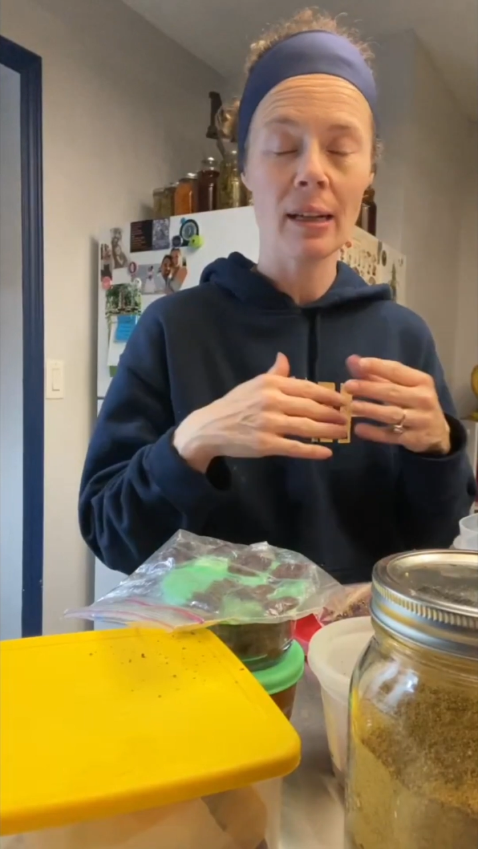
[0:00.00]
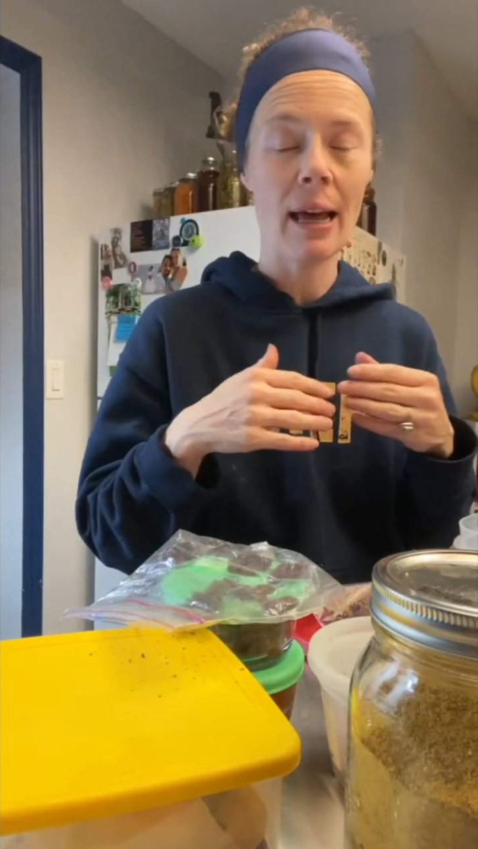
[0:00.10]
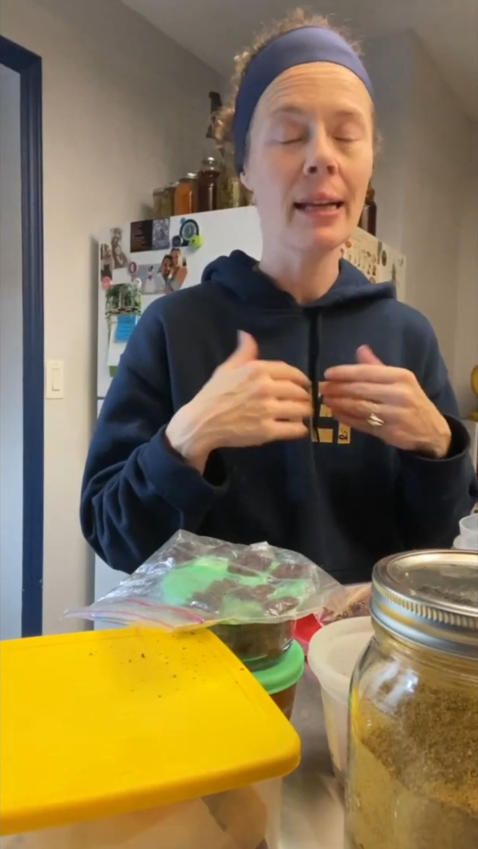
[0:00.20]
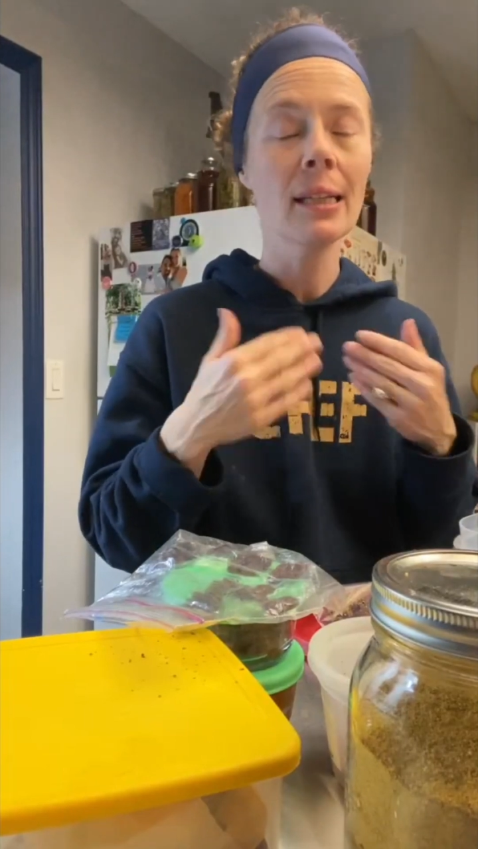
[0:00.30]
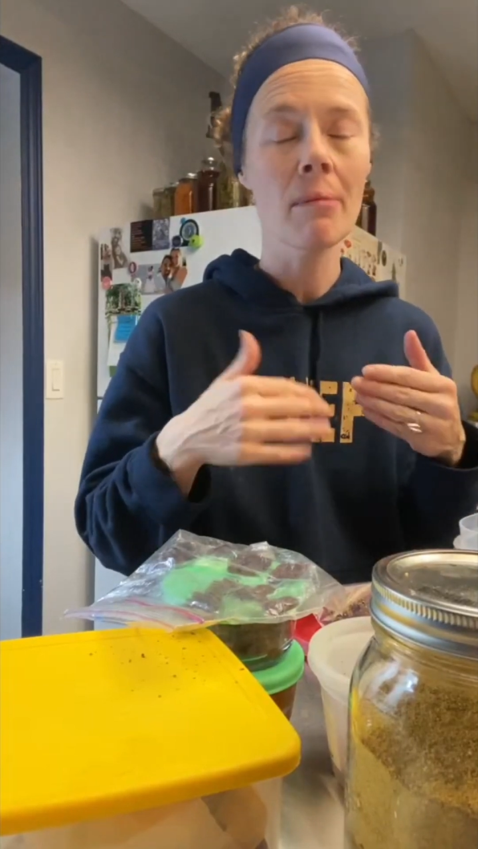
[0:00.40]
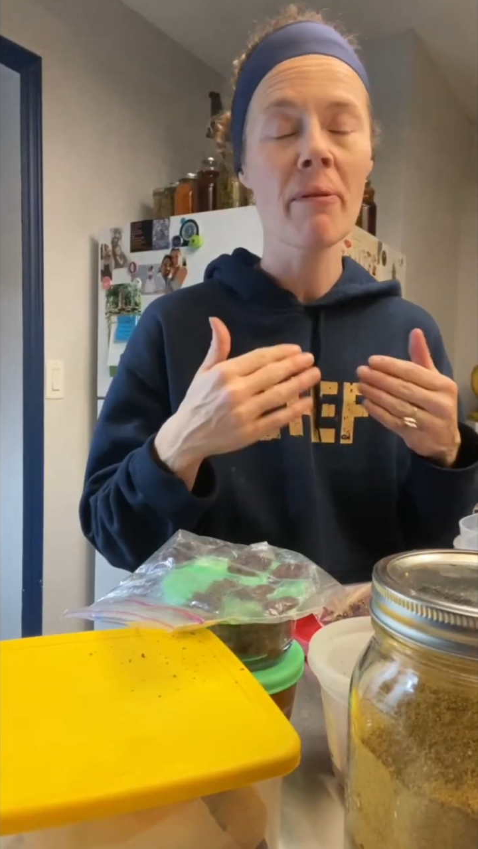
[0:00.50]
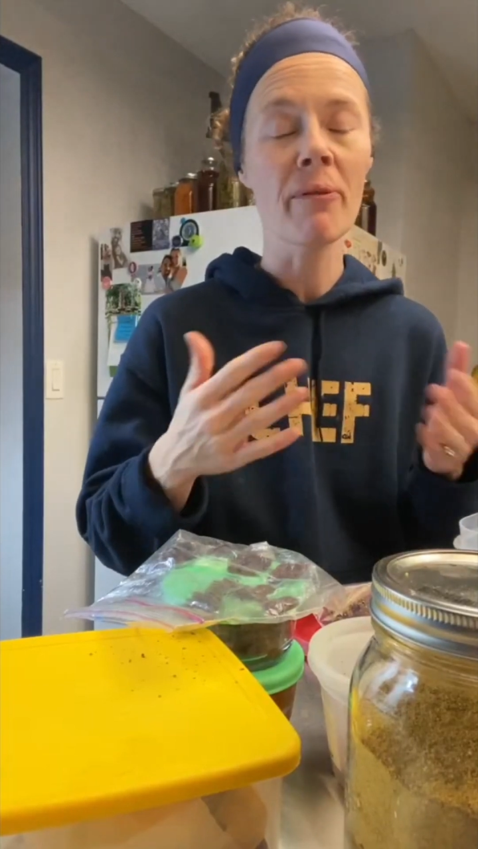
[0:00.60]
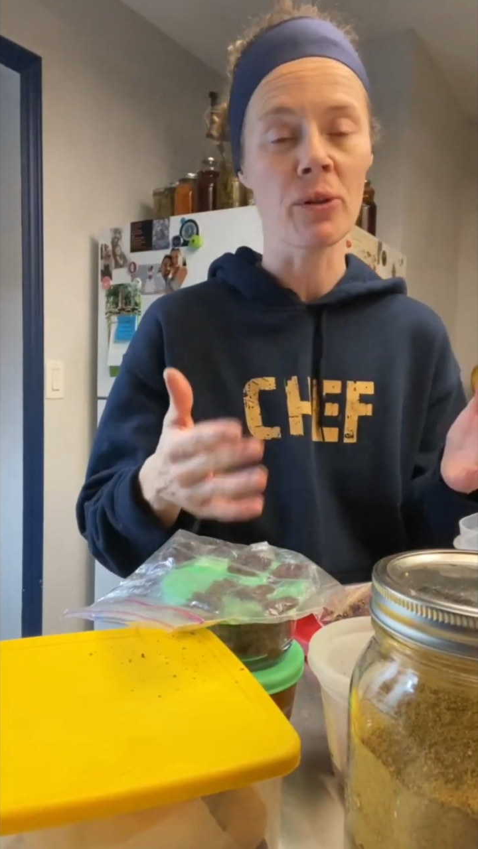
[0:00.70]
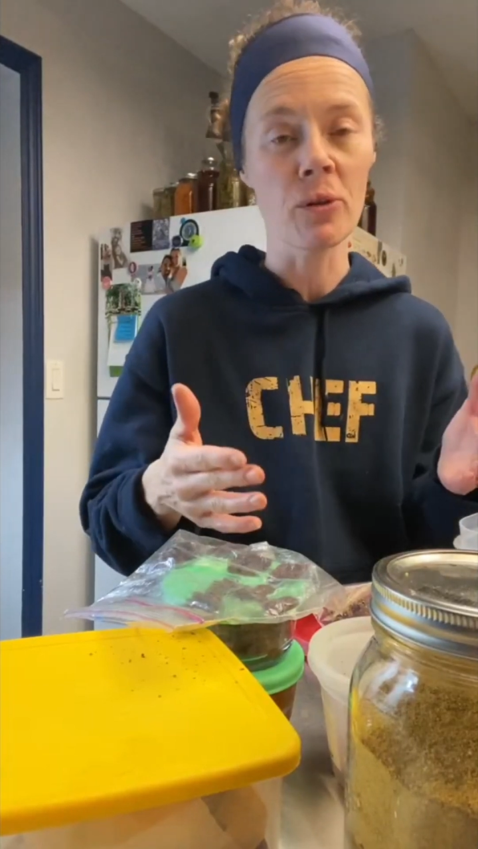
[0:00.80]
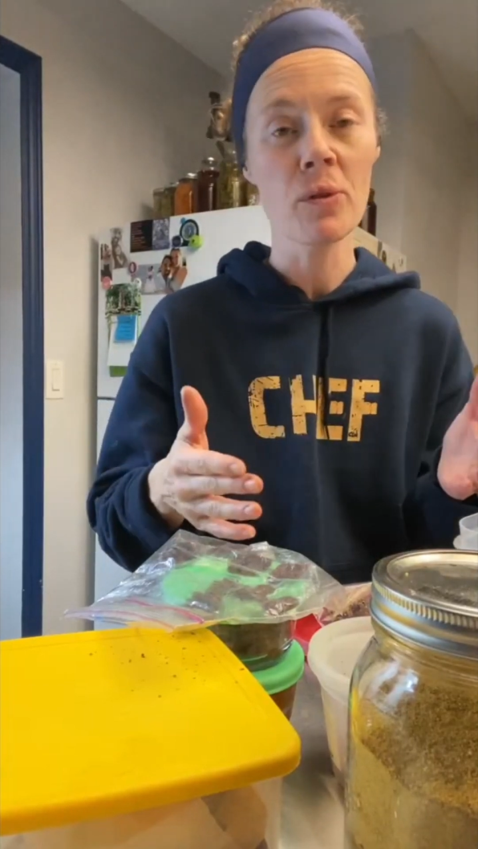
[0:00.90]
Any type of
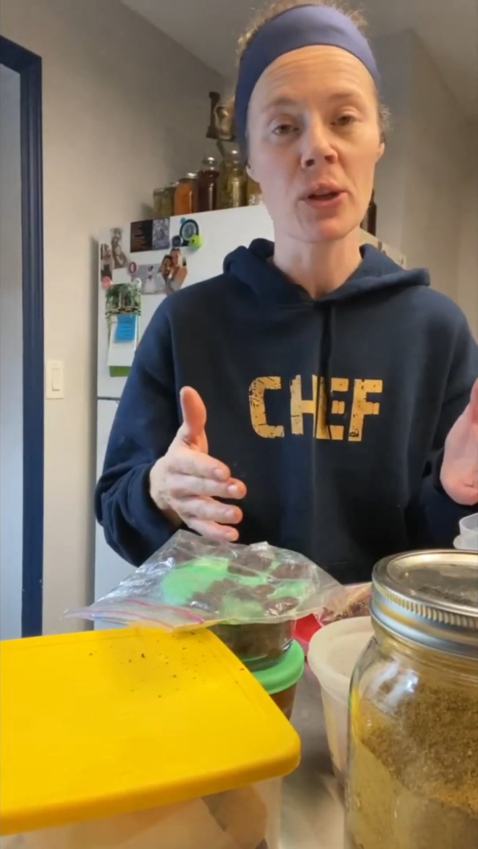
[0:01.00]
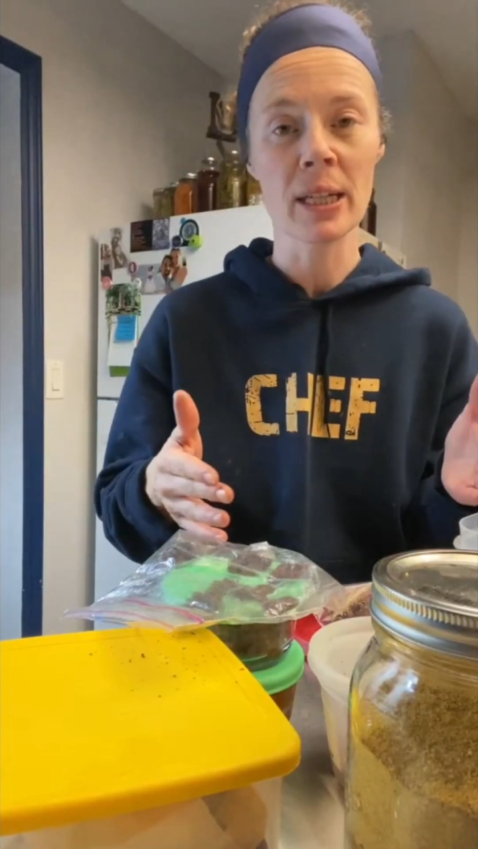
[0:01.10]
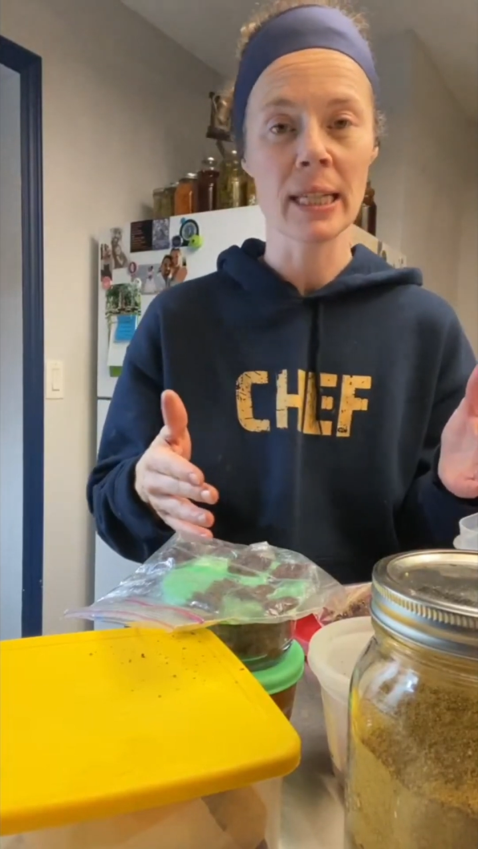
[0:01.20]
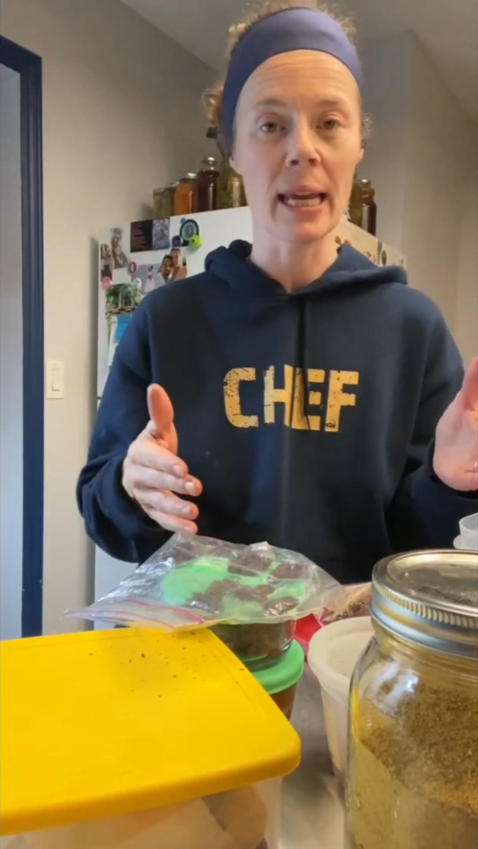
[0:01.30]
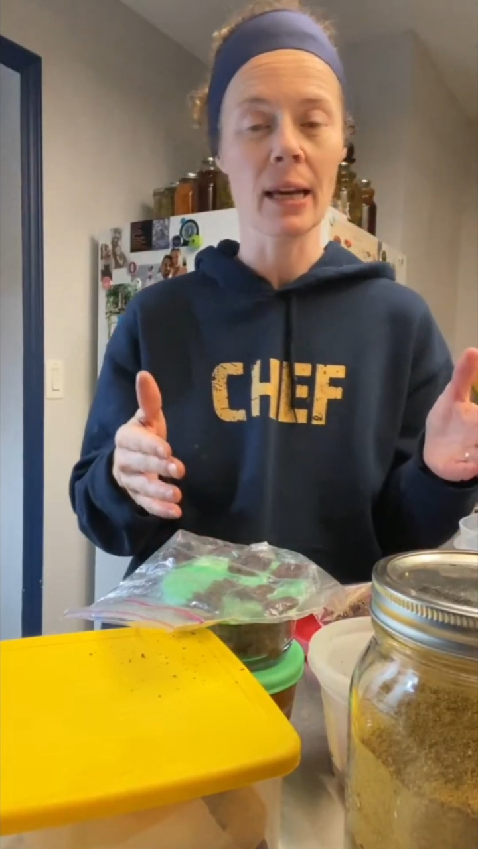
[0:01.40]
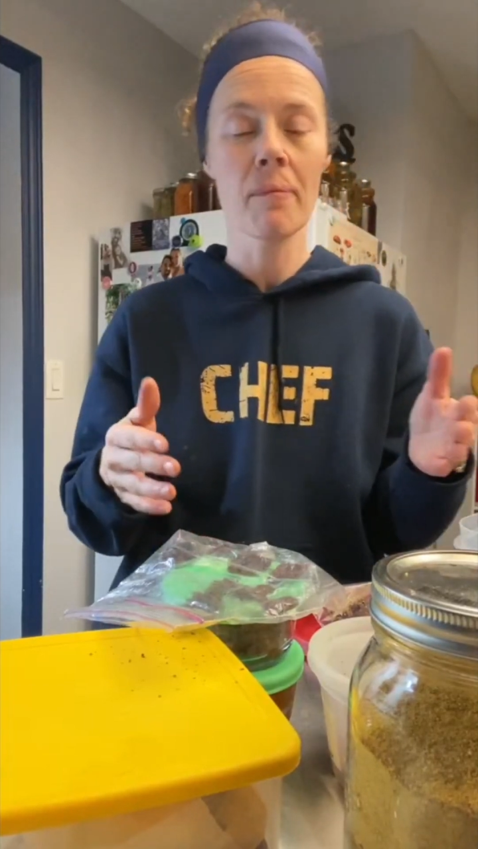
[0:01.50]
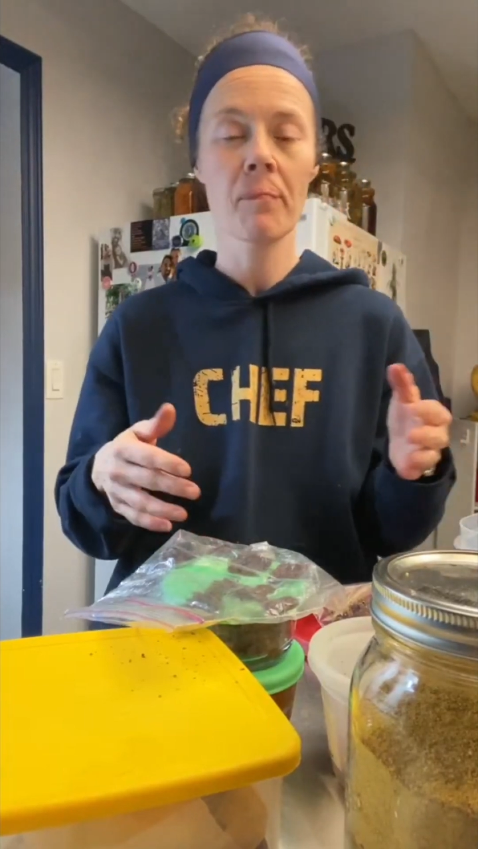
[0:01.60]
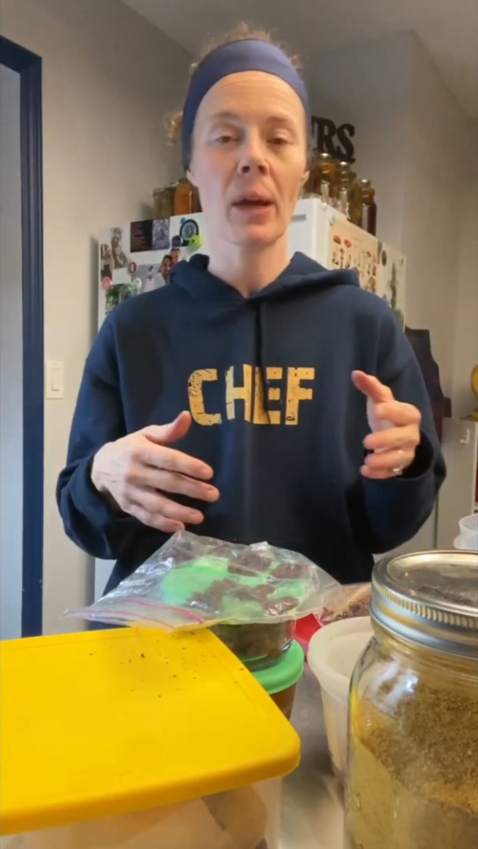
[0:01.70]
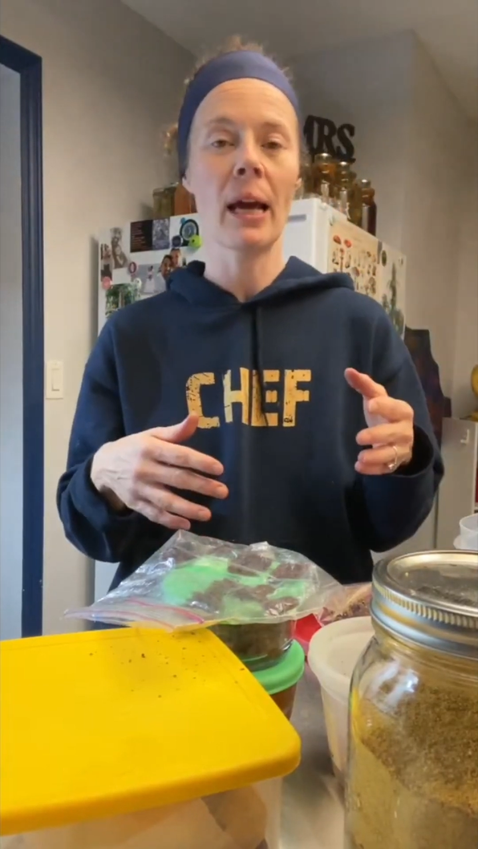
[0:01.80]
fruit you can take,